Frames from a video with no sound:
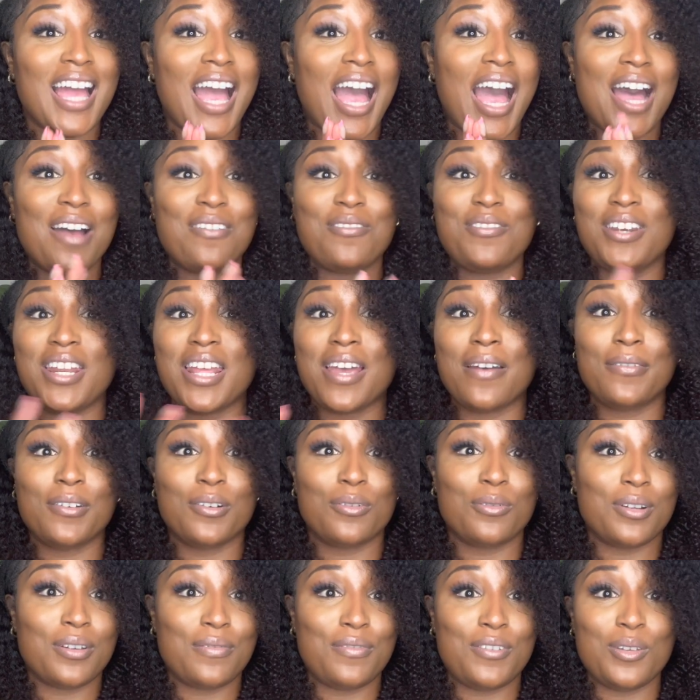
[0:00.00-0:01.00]
I've never
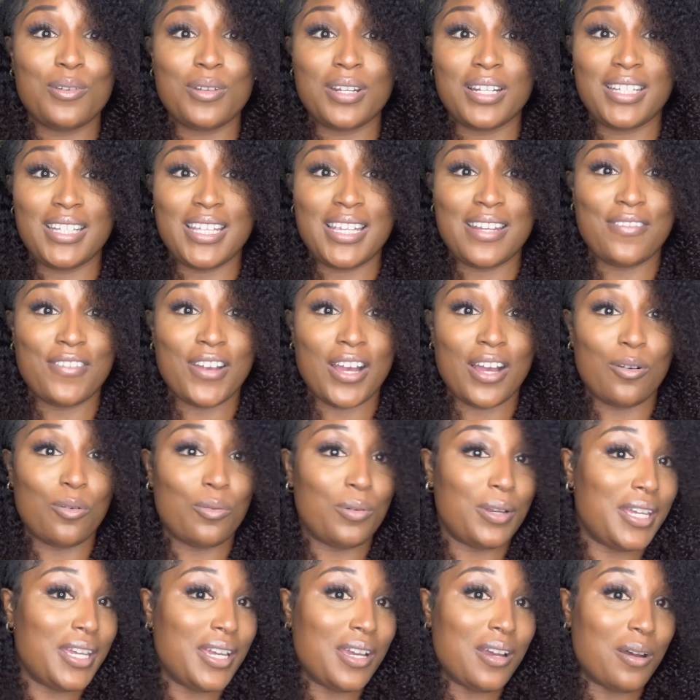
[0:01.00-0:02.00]
reviewed a leave out
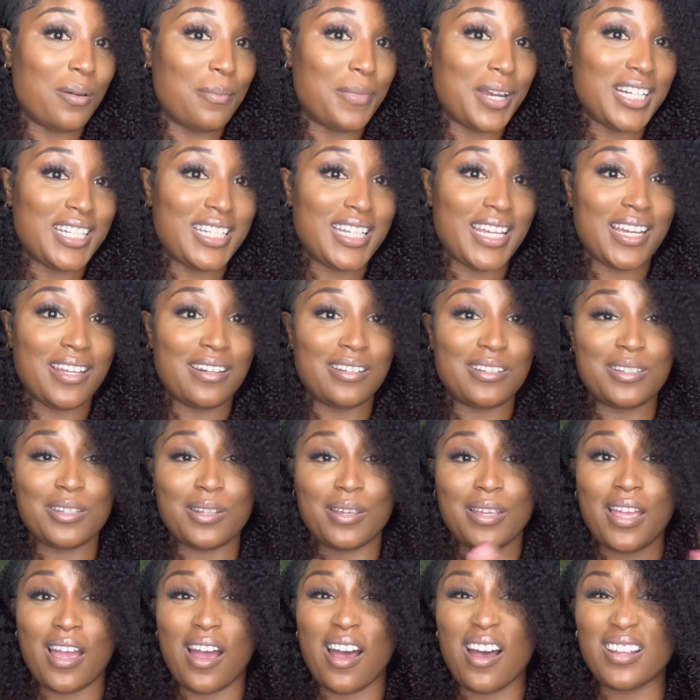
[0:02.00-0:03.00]
wig on my channel, so
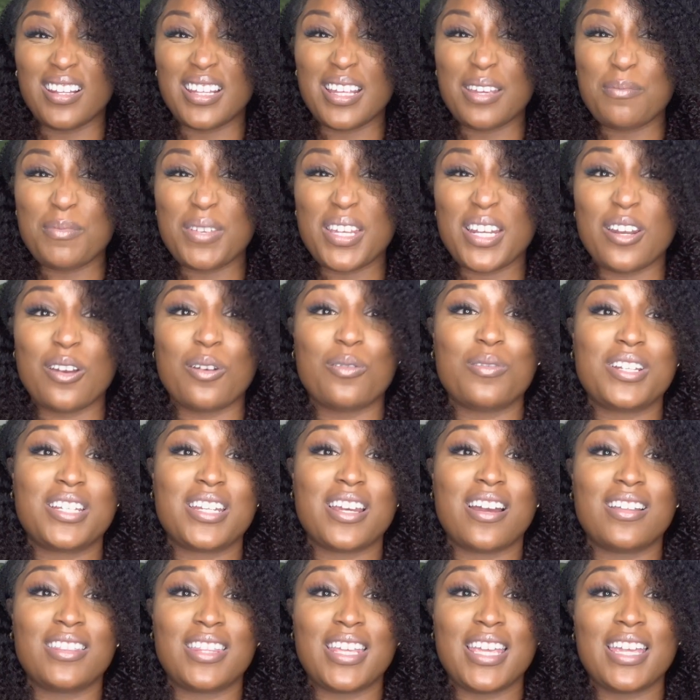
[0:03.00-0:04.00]
y'all let me know what
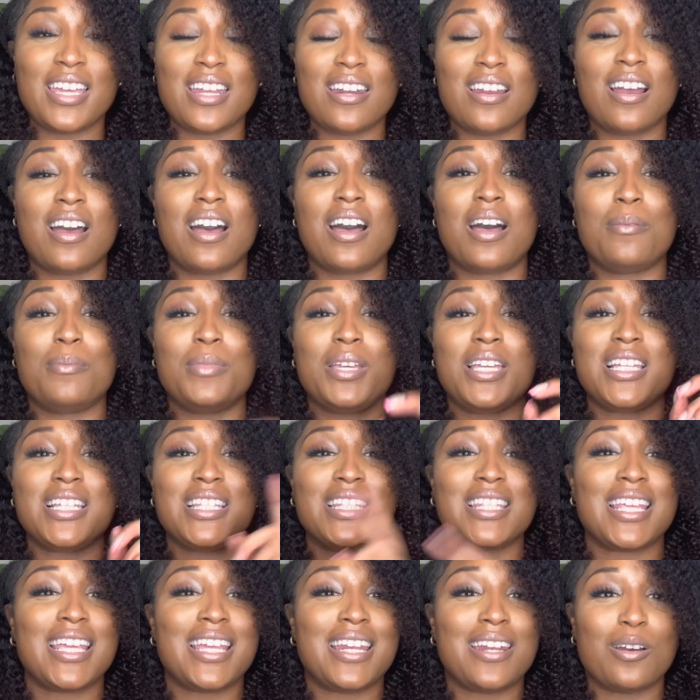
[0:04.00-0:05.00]
y'all think in the comments,
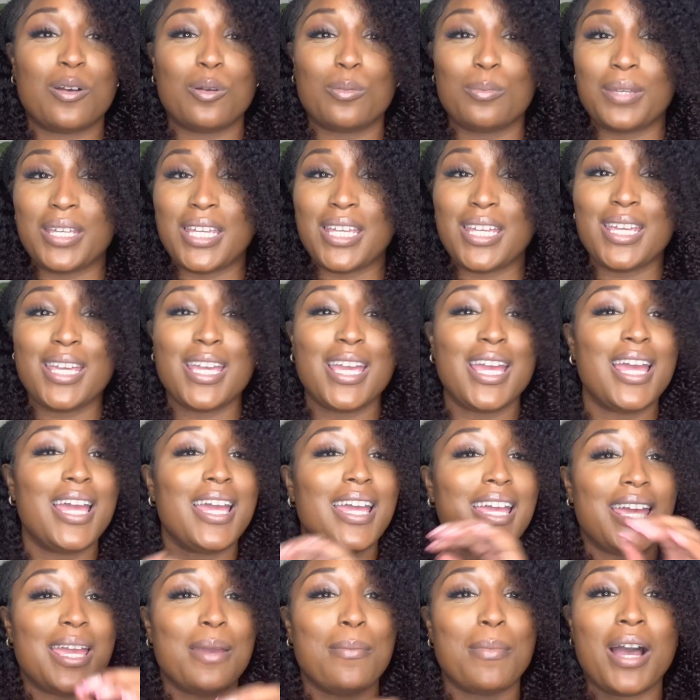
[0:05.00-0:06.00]
and don't be
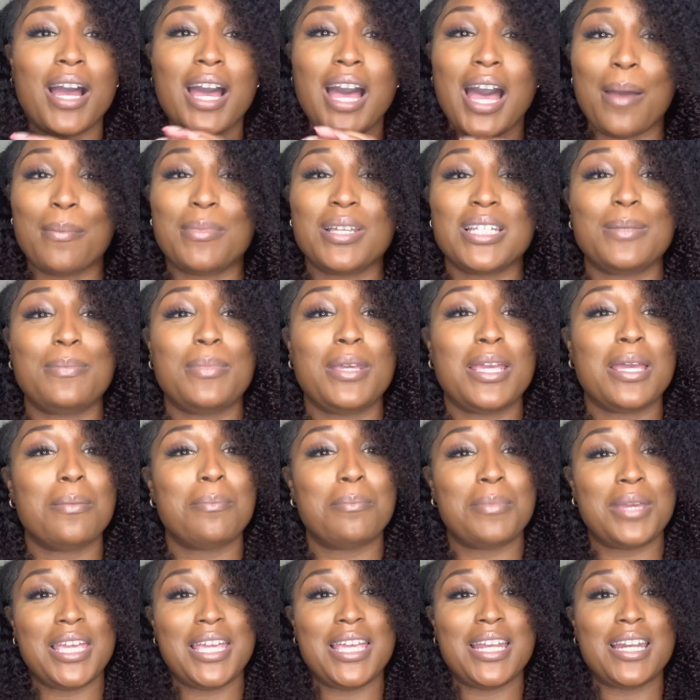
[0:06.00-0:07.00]
in my comments being
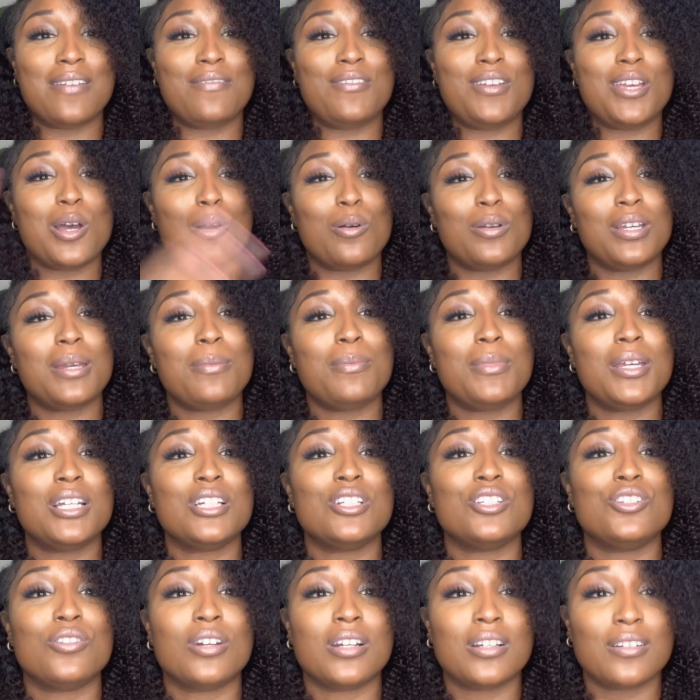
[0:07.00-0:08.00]
mean. If you're gonna give me
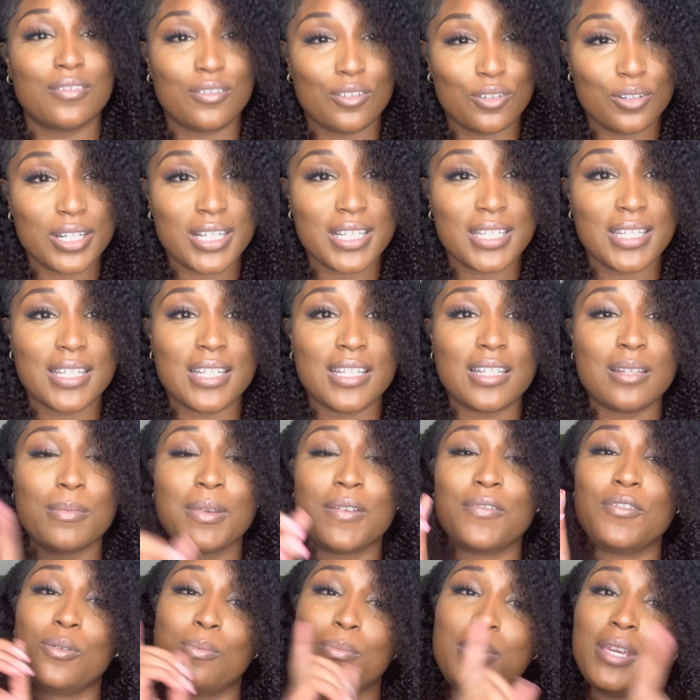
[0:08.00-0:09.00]
constructive criticism,
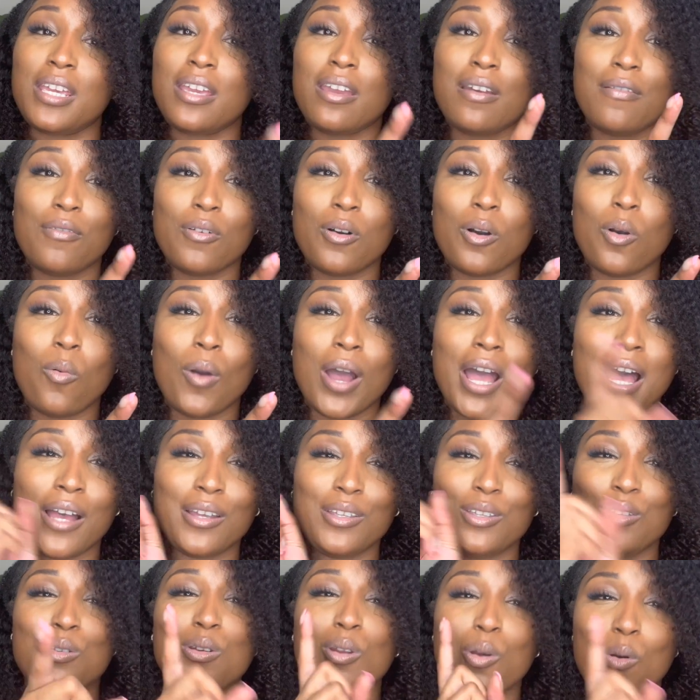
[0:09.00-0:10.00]
if you've been here for a while,
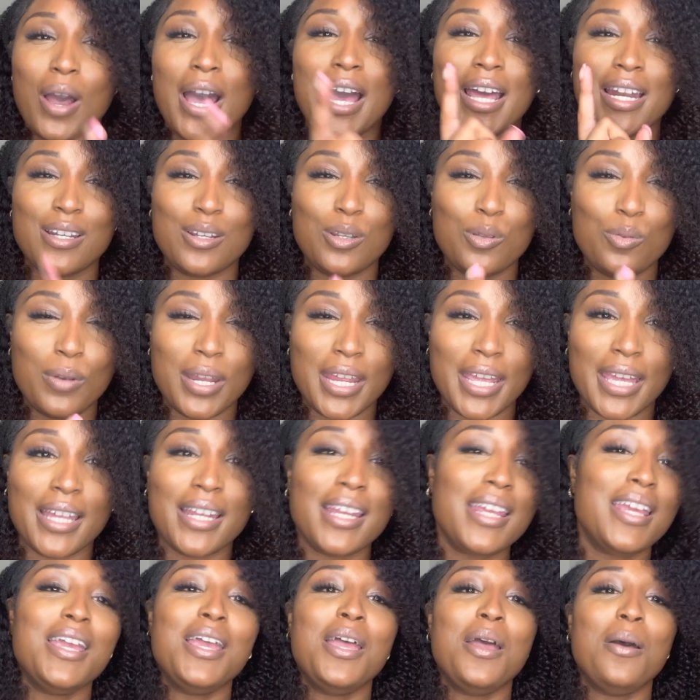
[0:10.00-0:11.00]
you know how to do that,
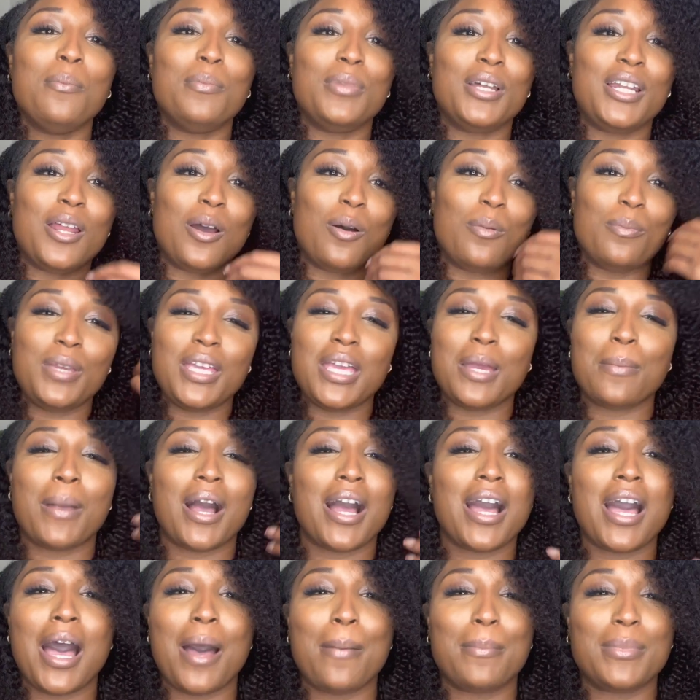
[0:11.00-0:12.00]
but don't be in my
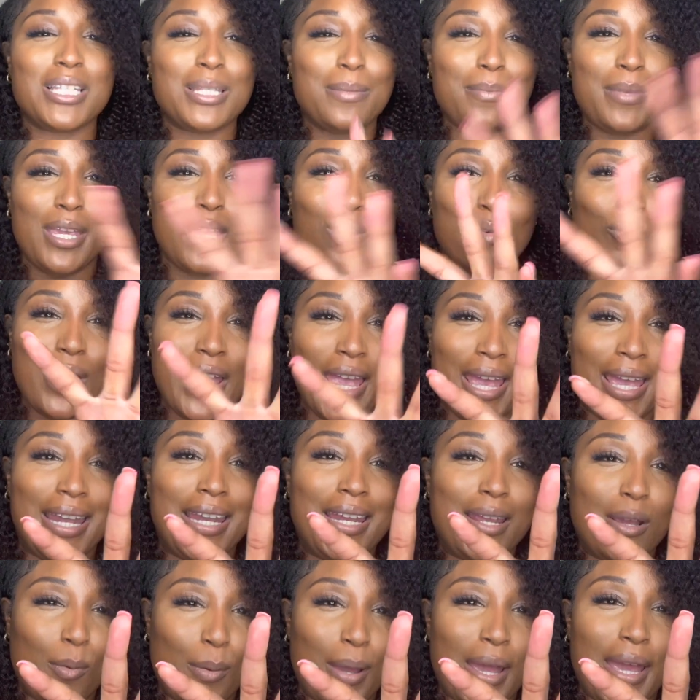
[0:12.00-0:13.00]
comments being
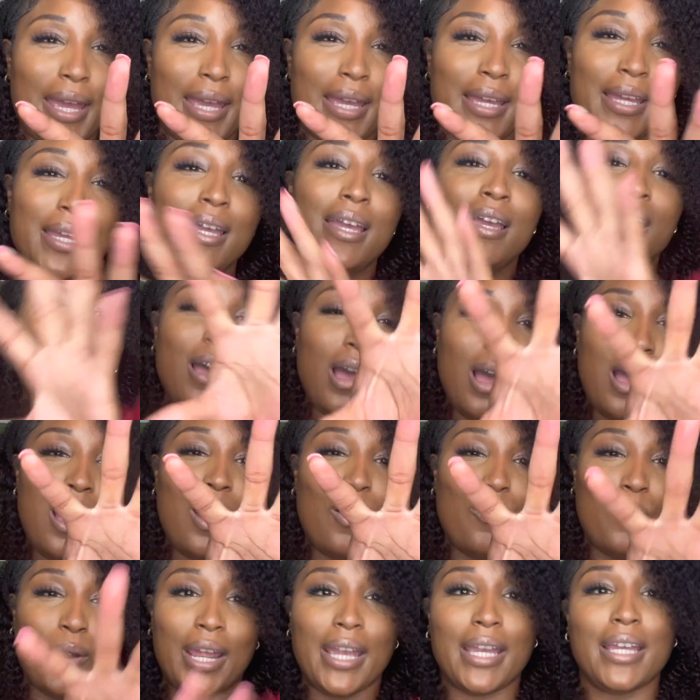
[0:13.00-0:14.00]
raggedy, okay? All
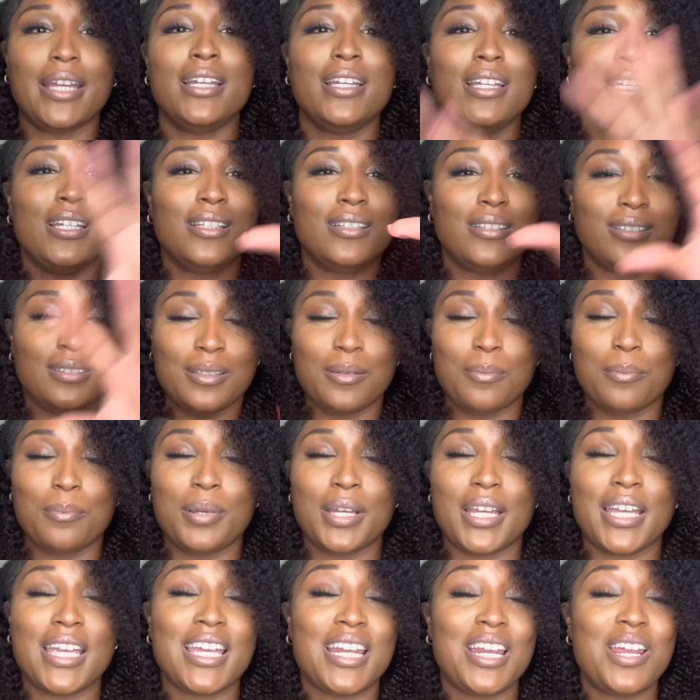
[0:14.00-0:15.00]
right,
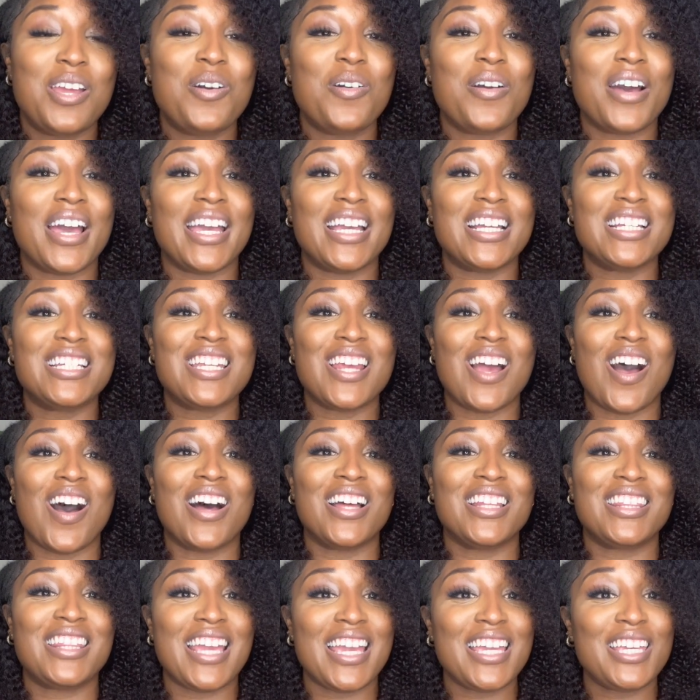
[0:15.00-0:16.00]
but anyways,
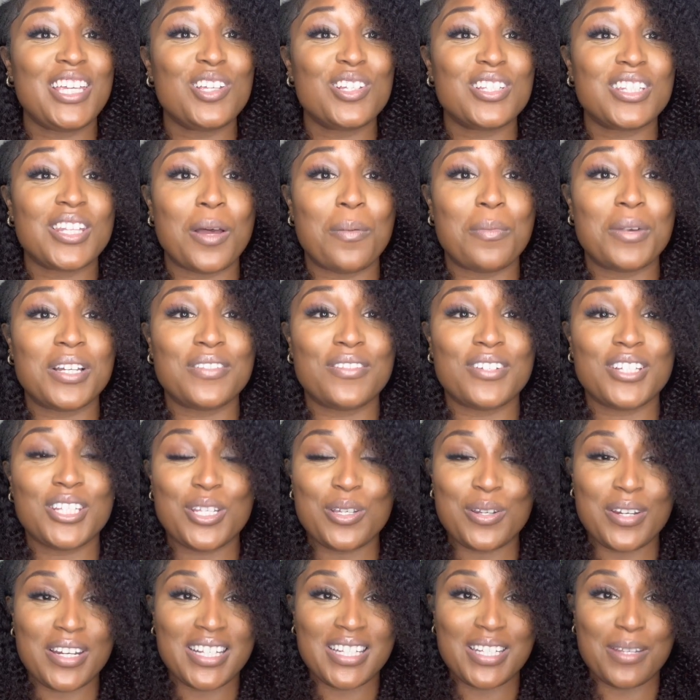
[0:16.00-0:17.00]
y'all, thank you so much for
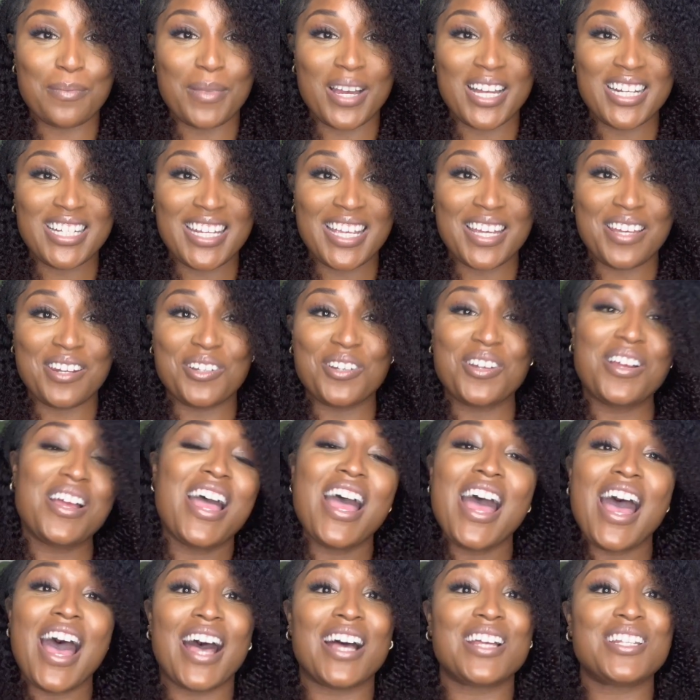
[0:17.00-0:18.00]
tuning into my channel.
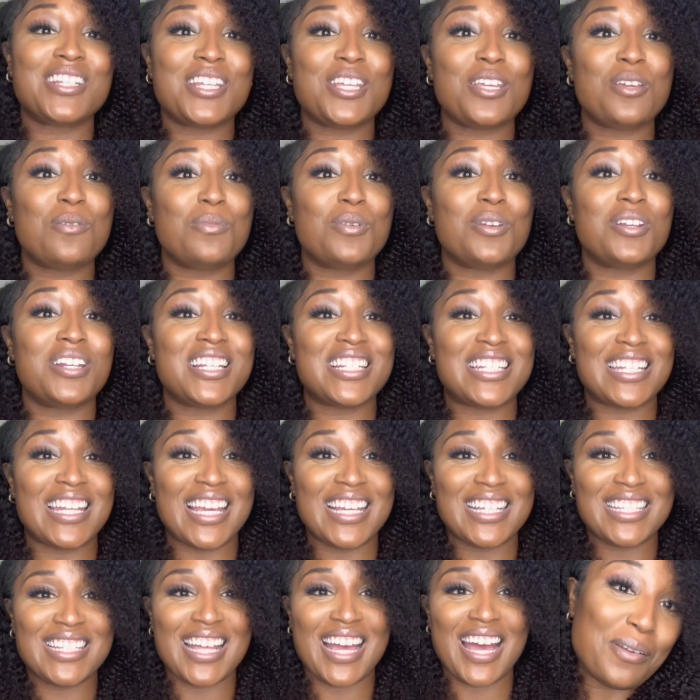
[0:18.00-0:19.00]
I'll see you beauties
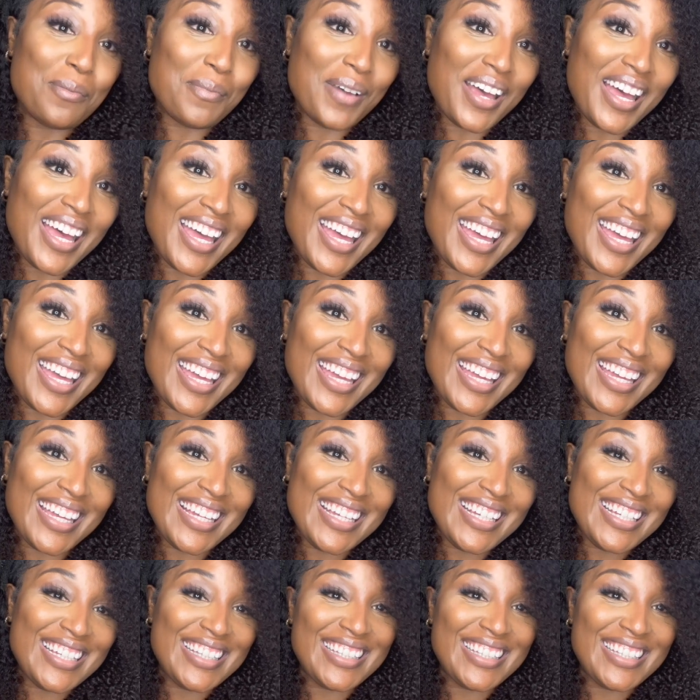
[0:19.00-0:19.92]
next time. Bye.